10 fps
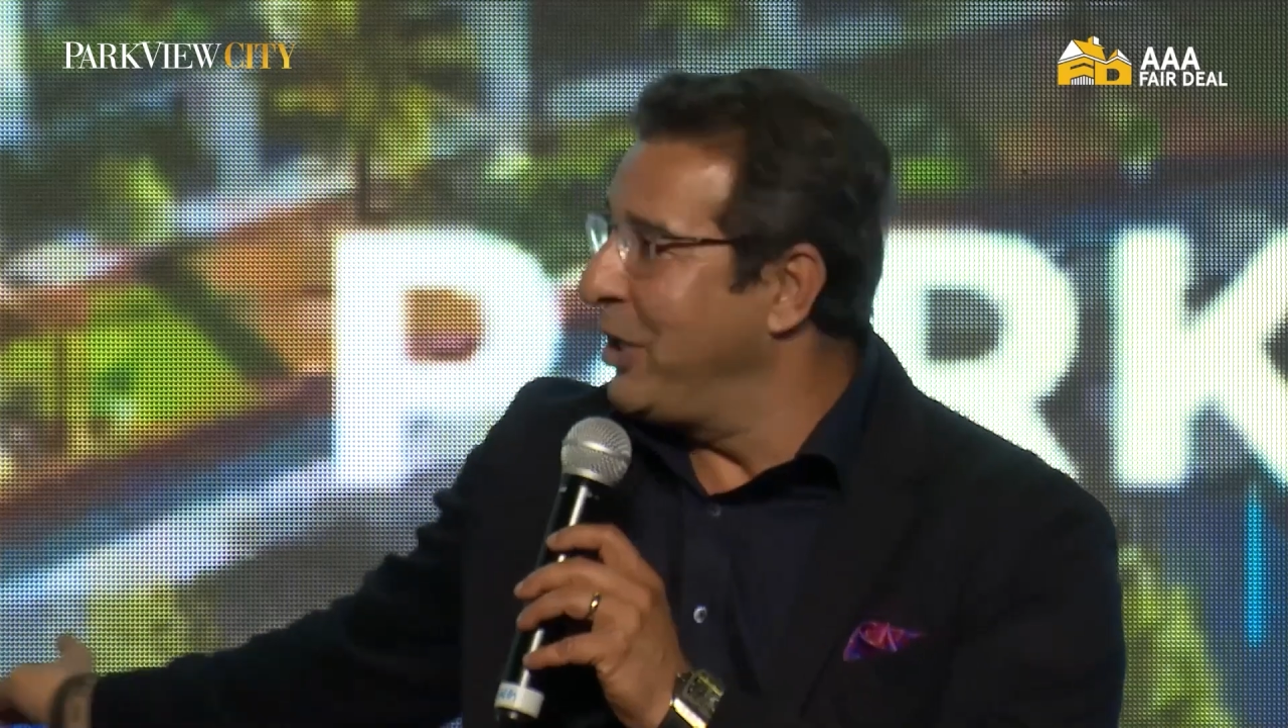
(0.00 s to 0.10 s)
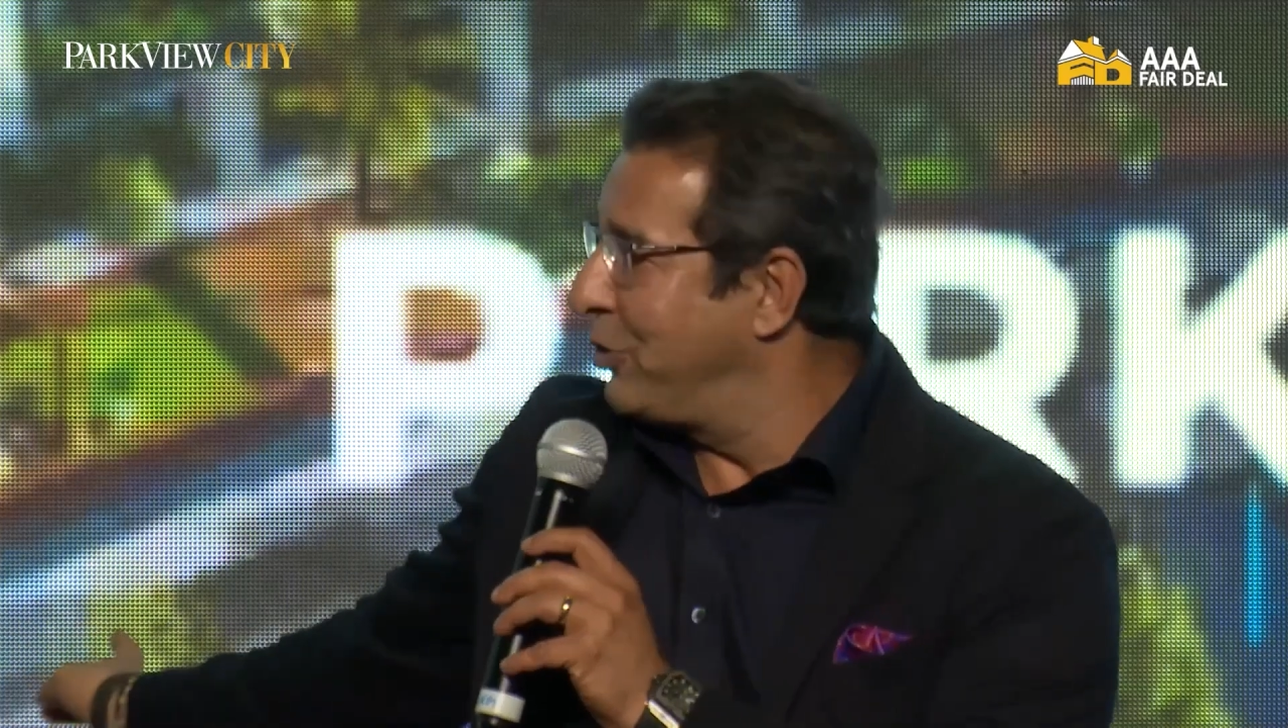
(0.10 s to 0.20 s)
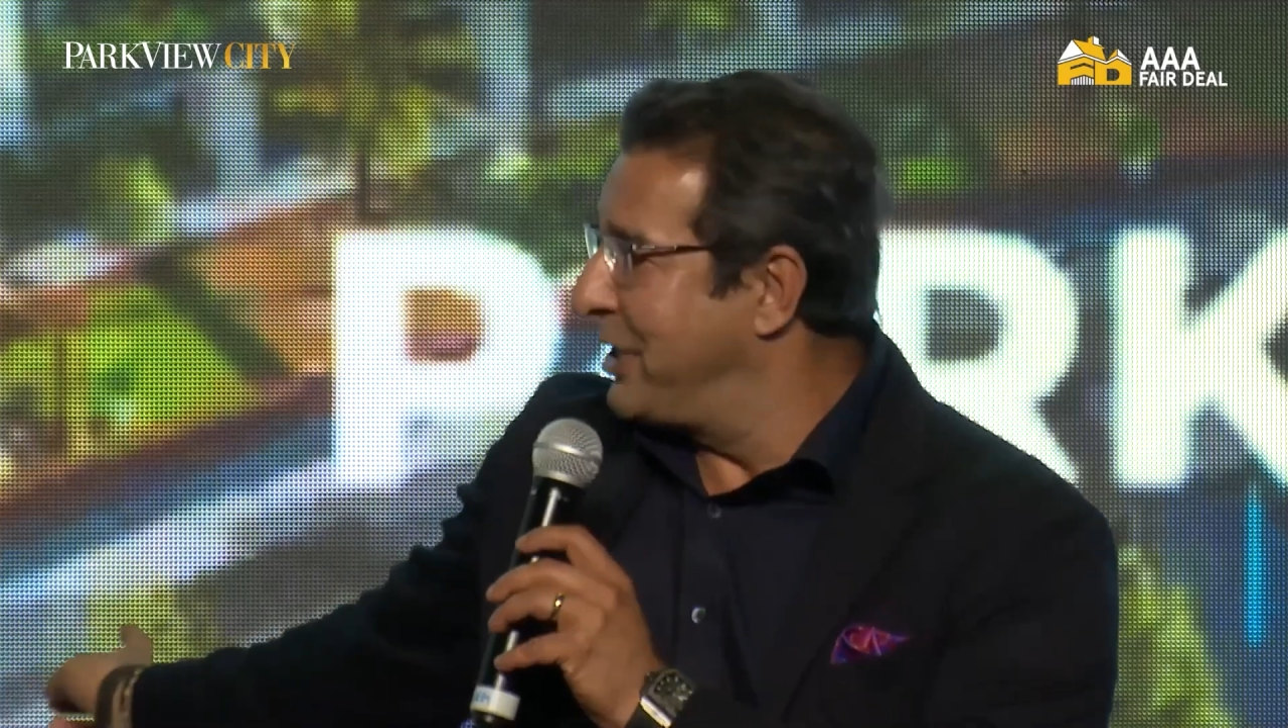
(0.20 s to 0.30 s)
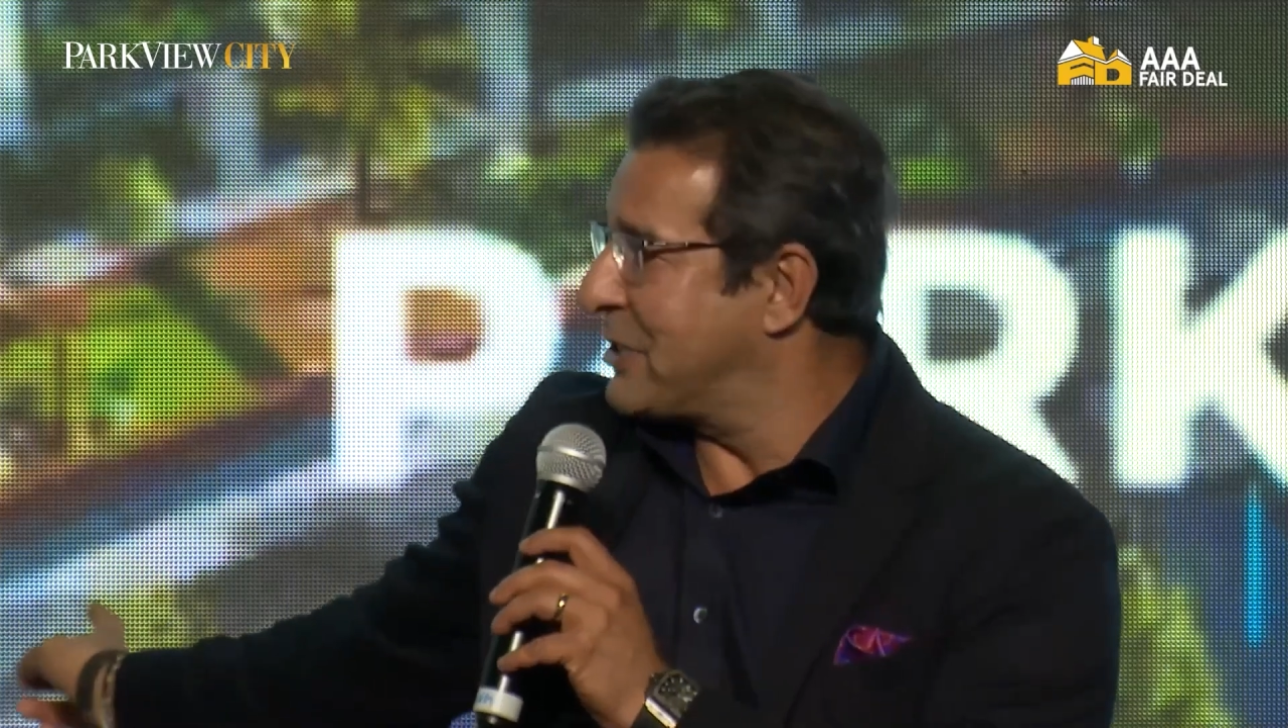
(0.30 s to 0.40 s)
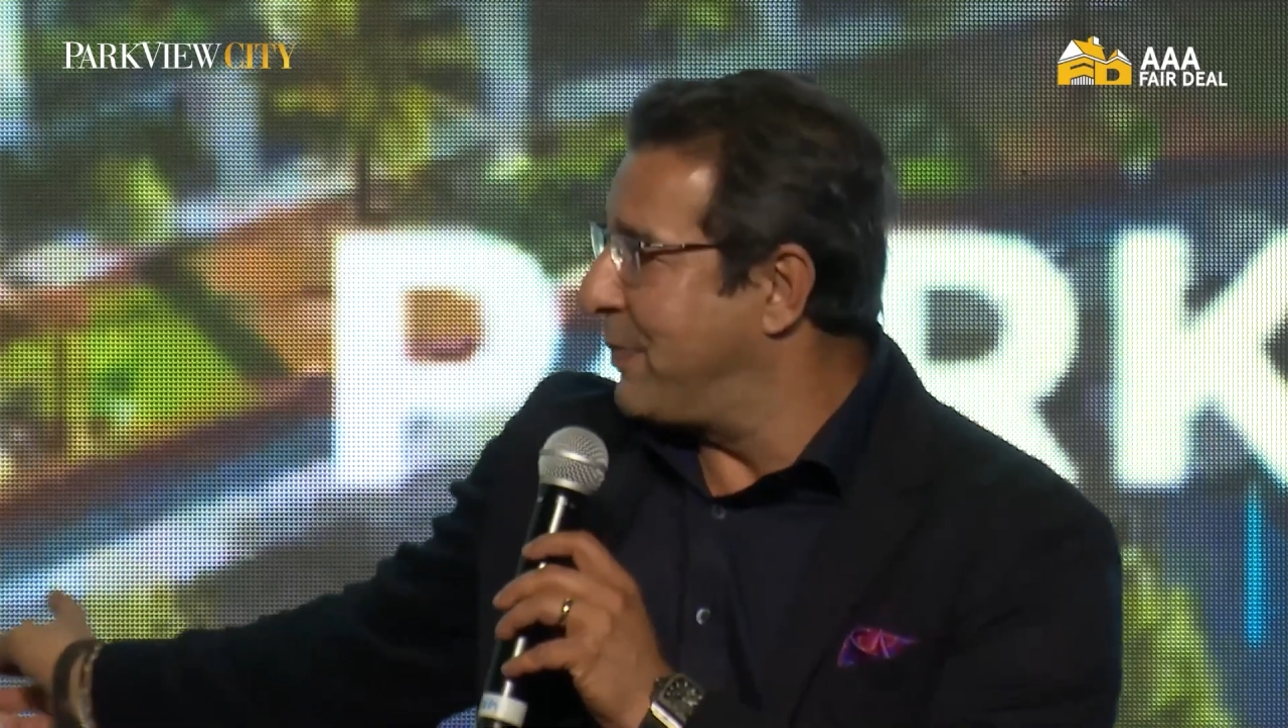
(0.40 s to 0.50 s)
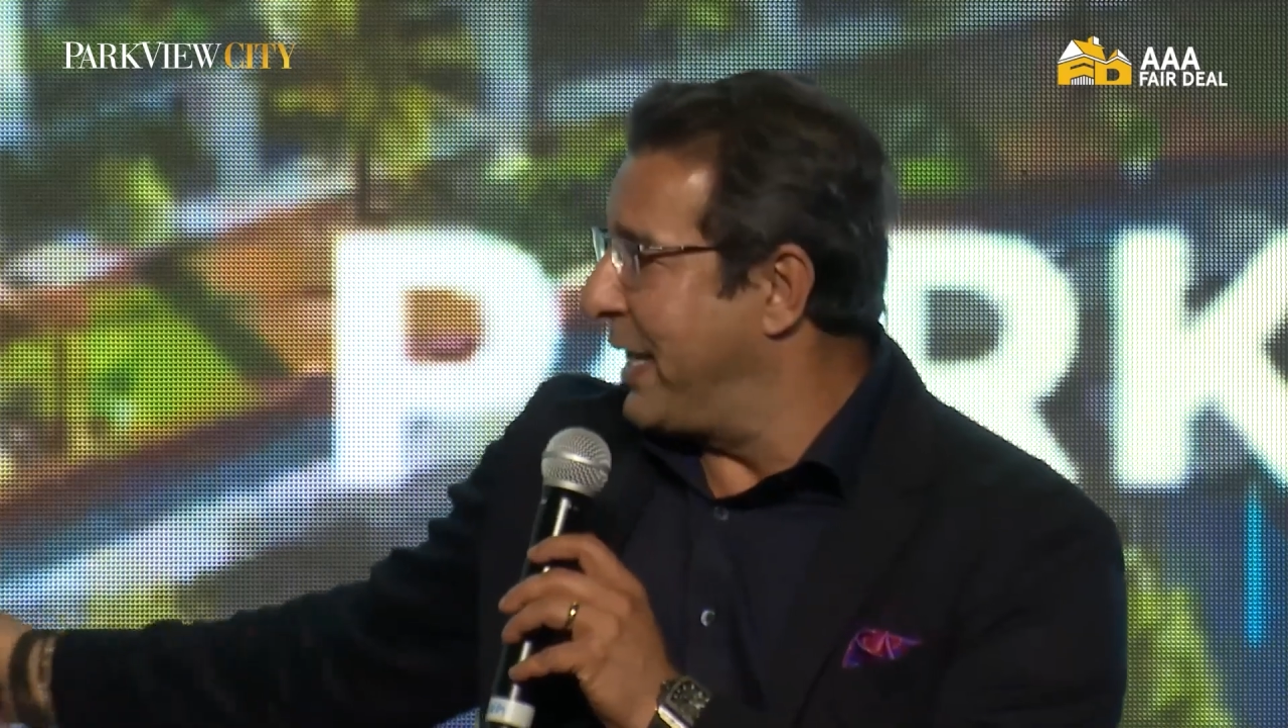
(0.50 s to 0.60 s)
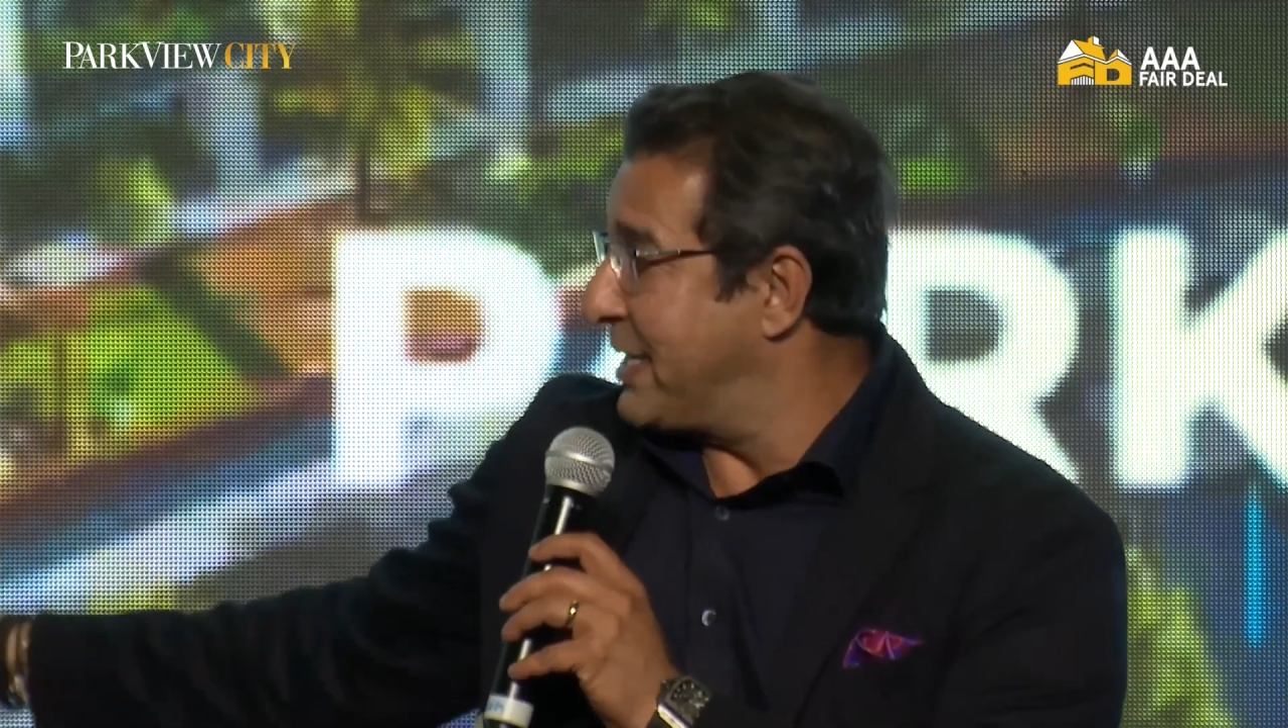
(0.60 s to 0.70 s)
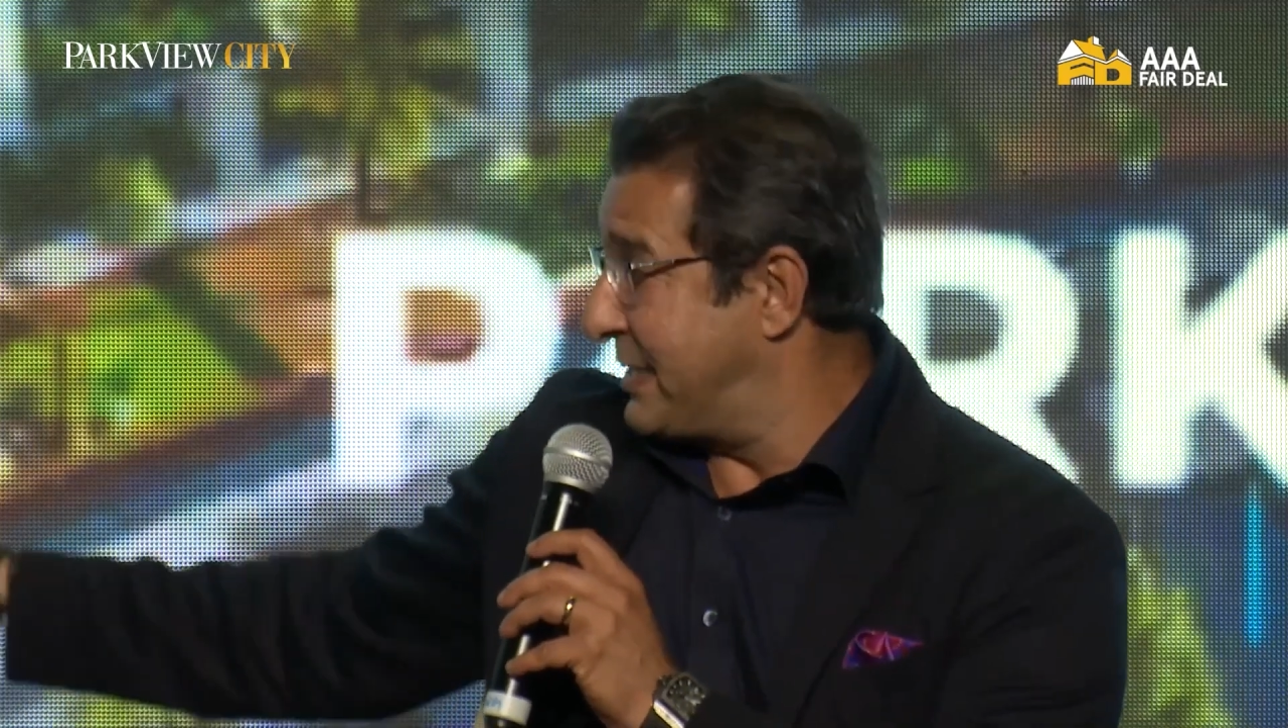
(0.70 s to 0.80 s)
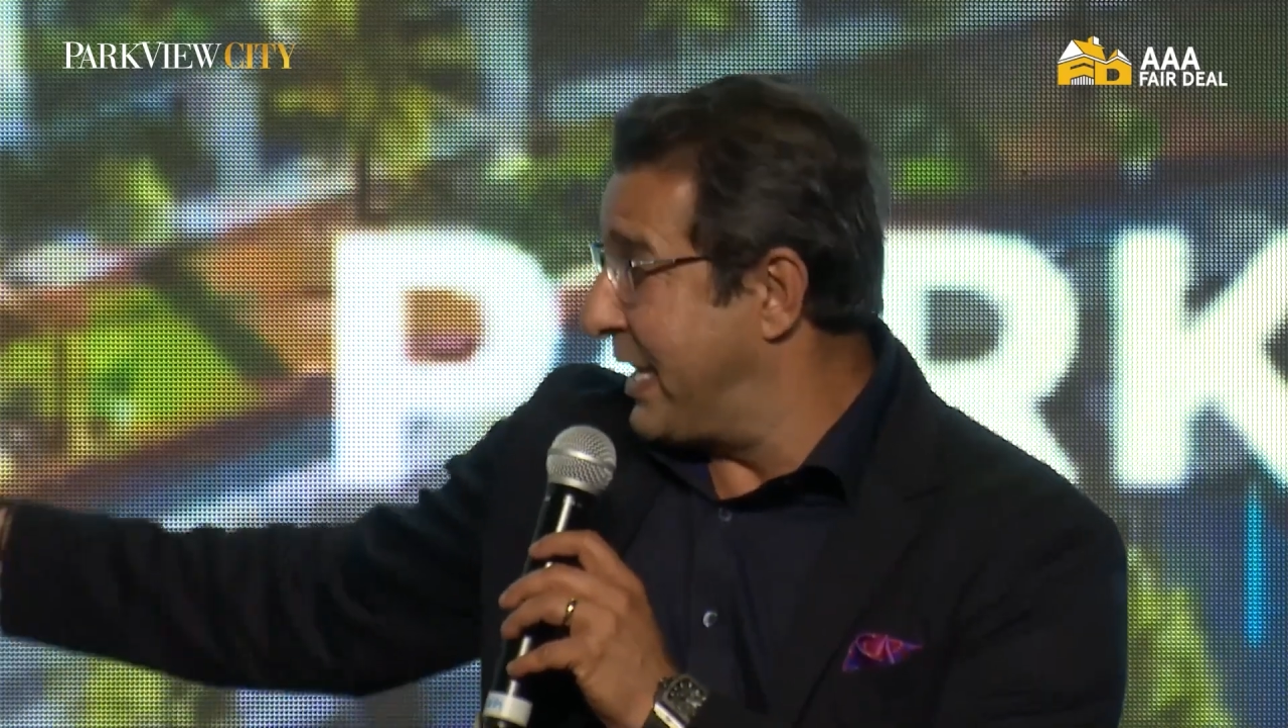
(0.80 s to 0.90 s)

to this place.